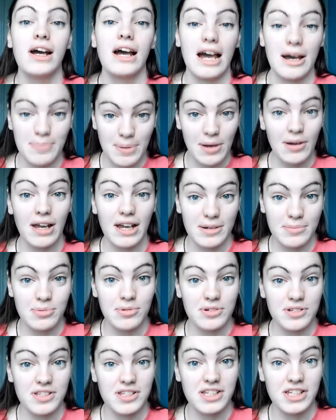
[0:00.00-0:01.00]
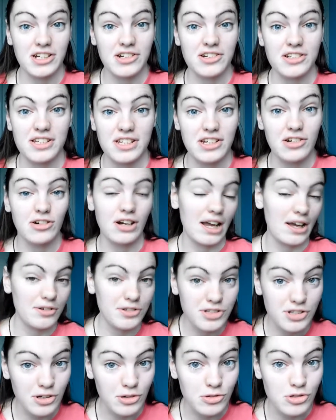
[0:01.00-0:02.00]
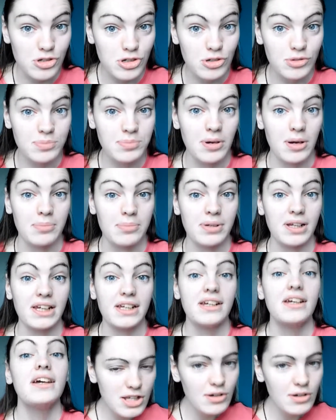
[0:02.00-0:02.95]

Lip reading: about airport security or how to go through it properly.